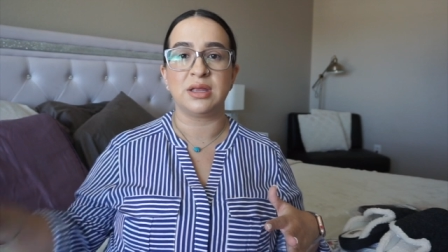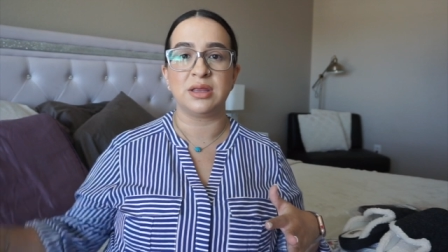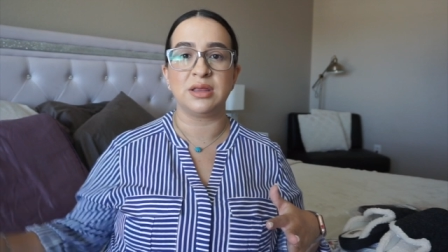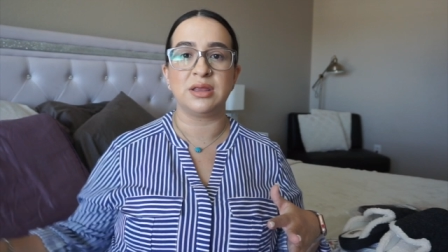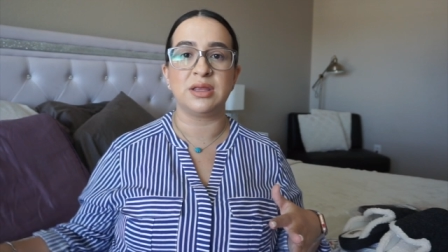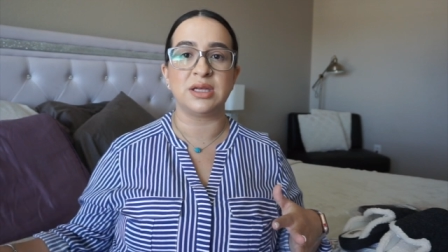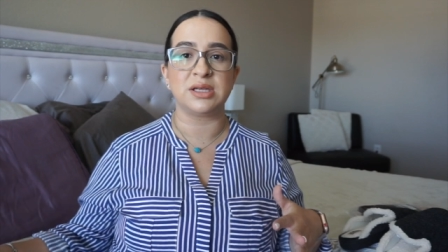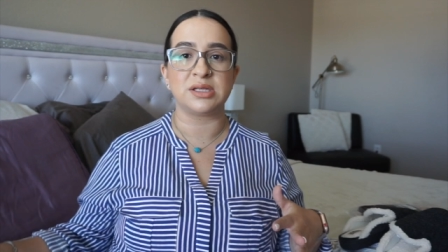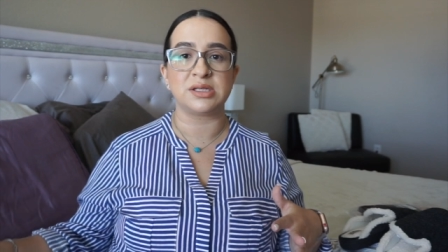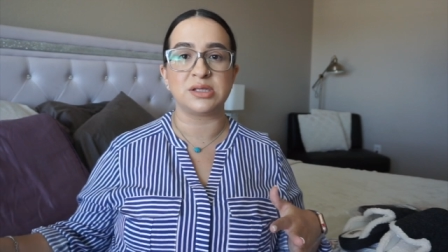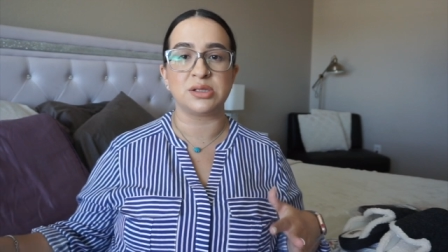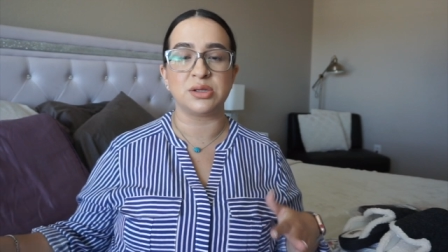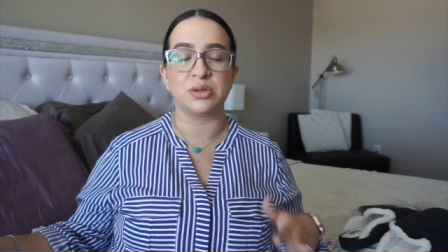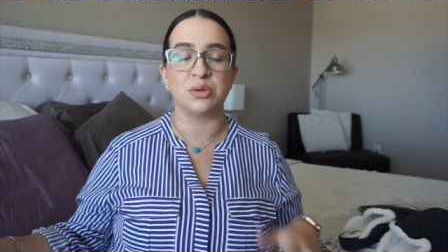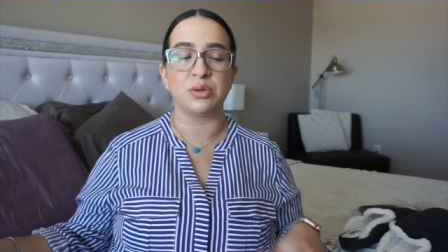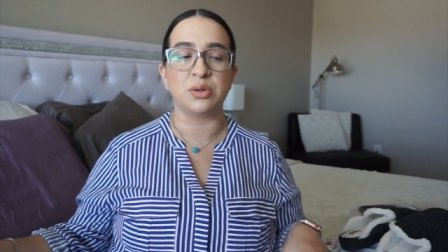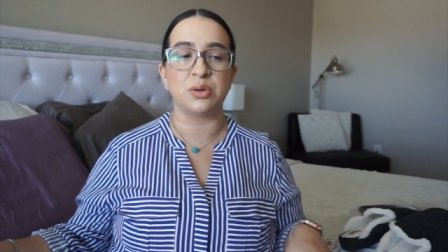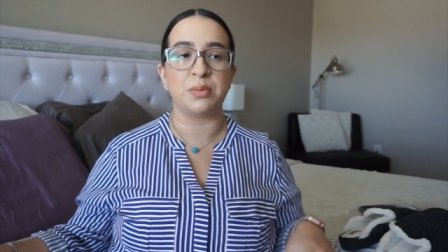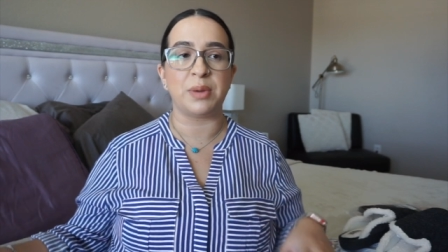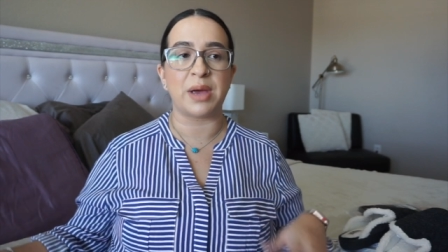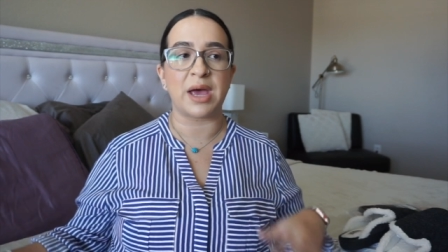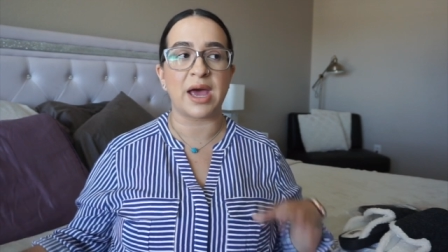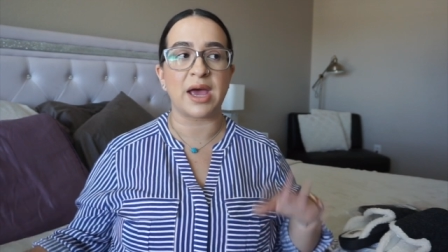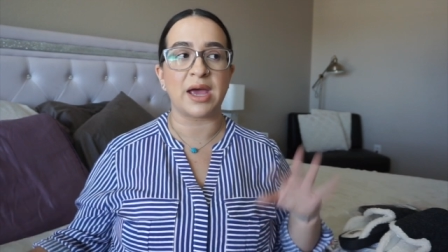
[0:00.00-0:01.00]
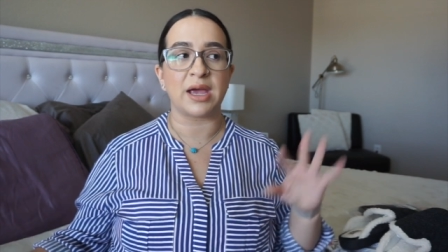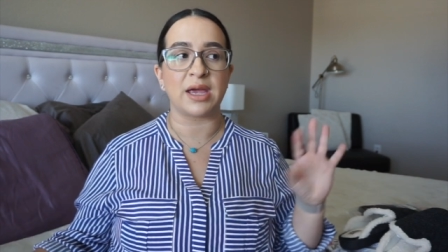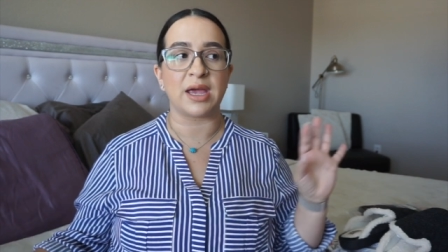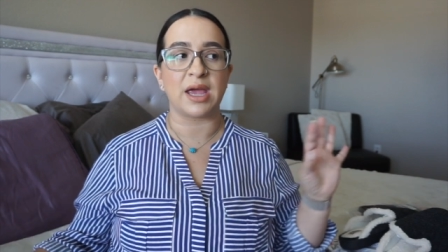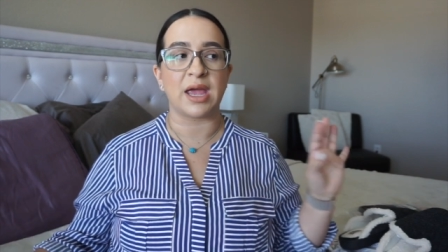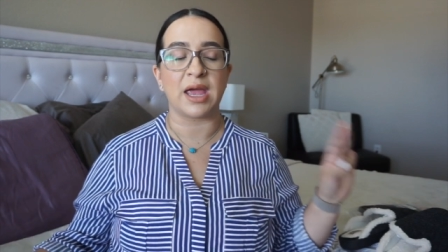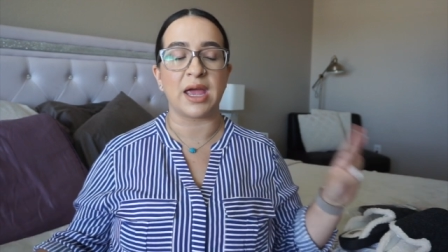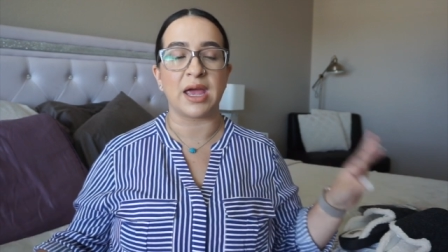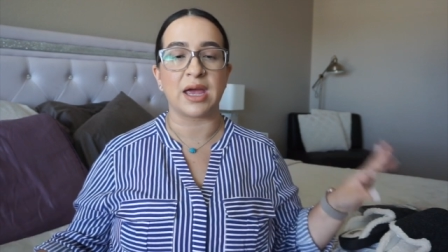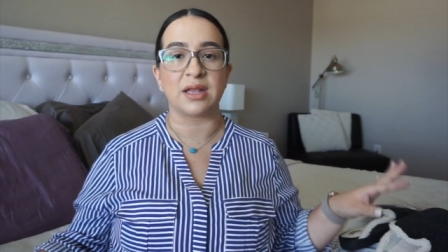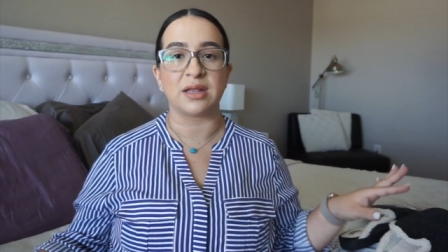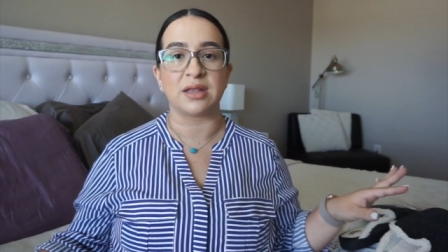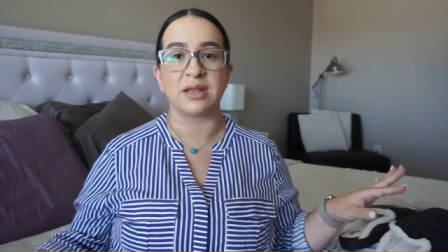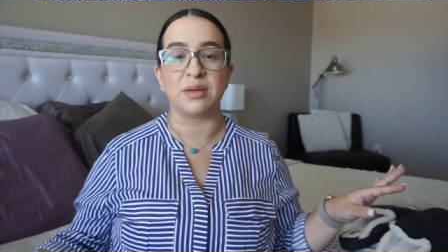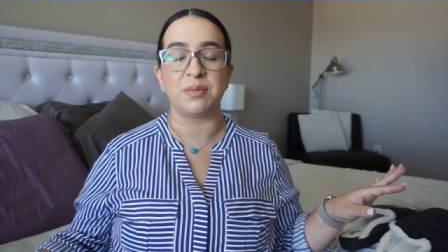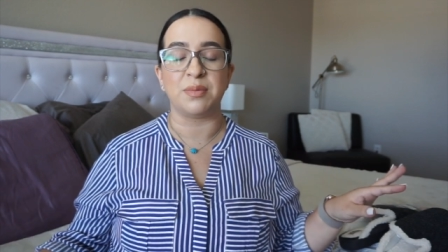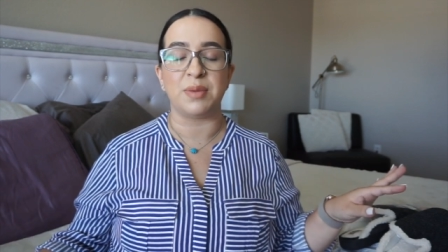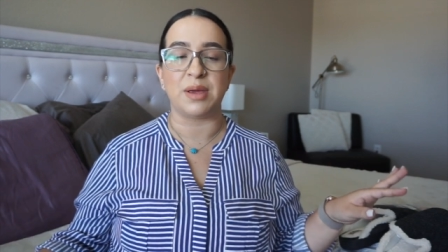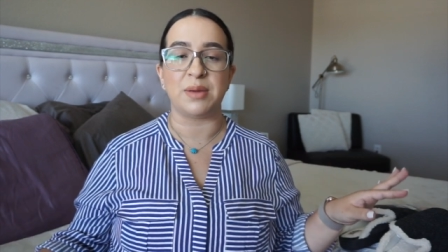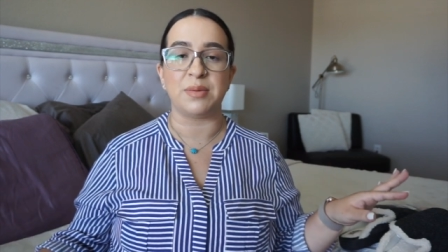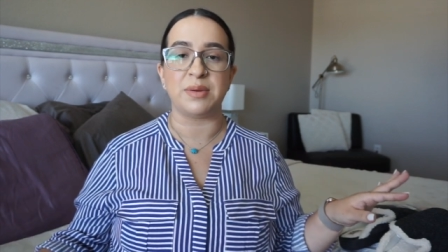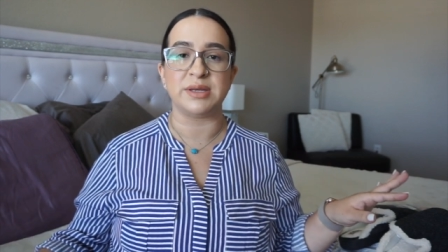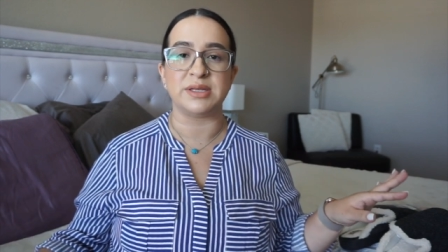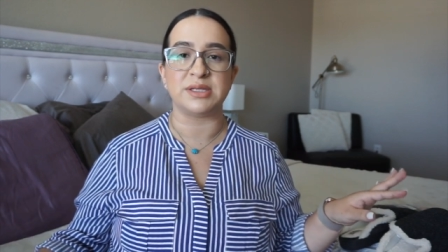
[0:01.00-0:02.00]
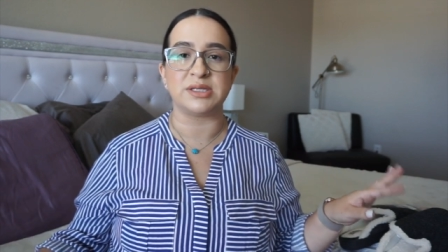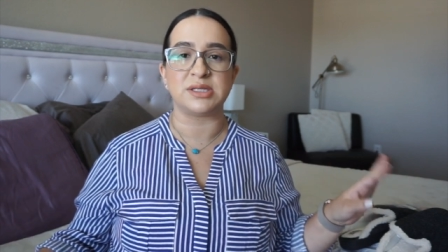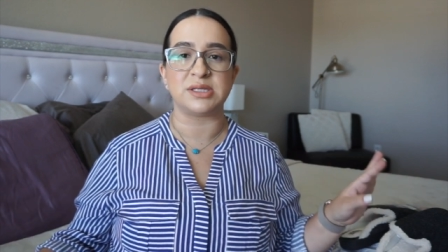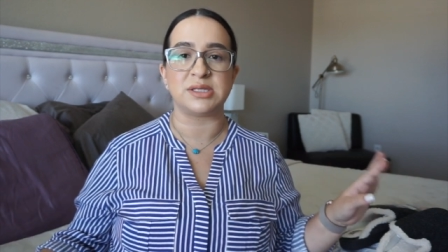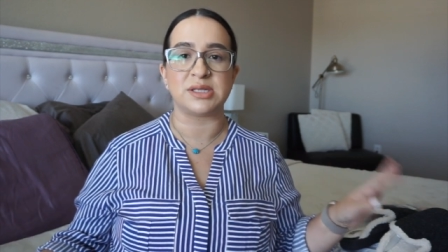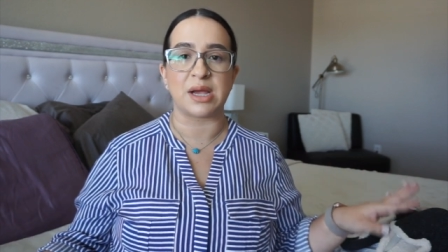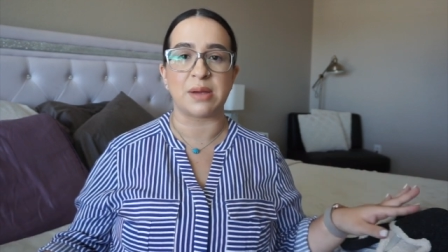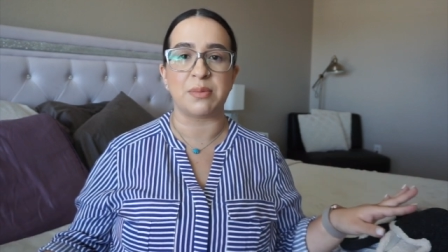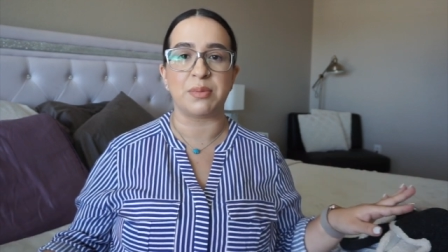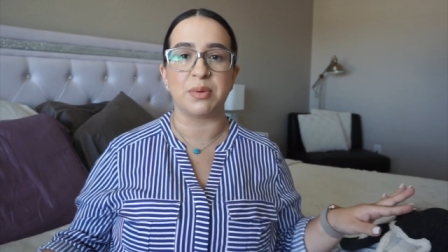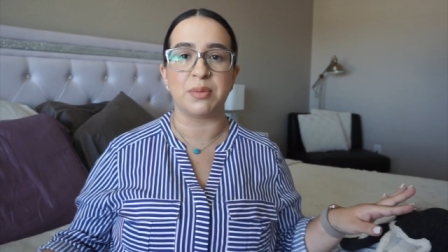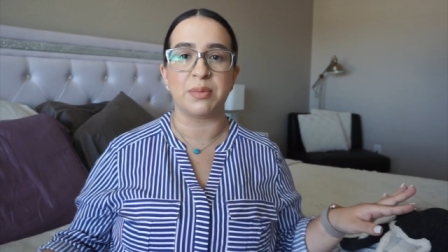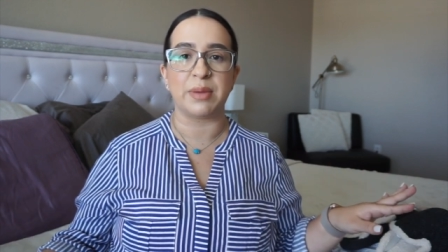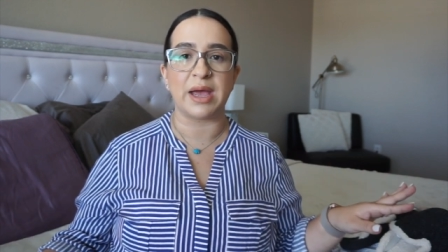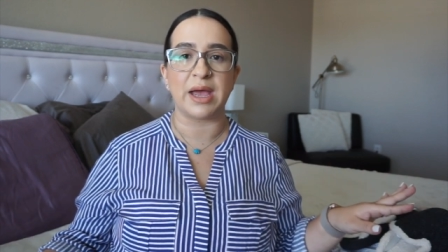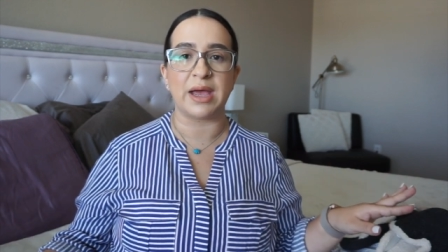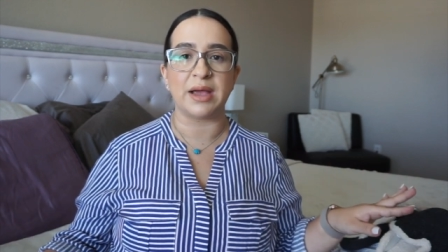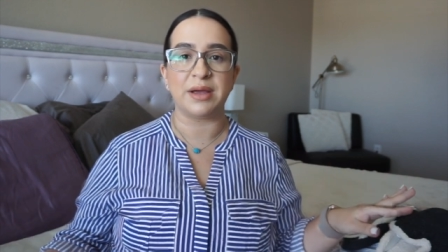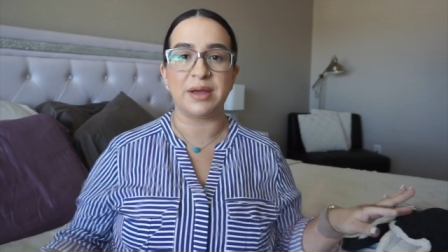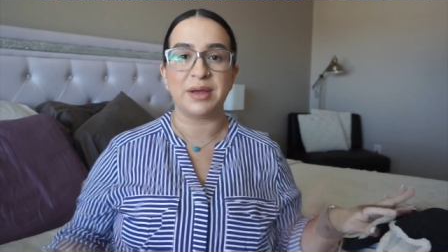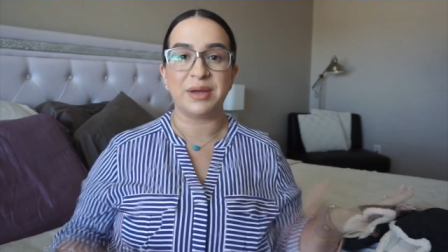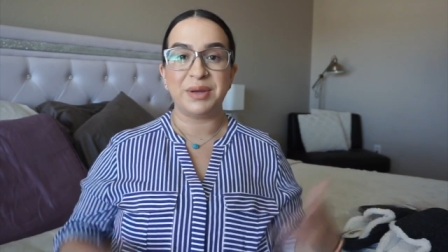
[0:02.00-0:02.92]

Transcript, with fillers: this Lulu bag and the baby's diaper bag.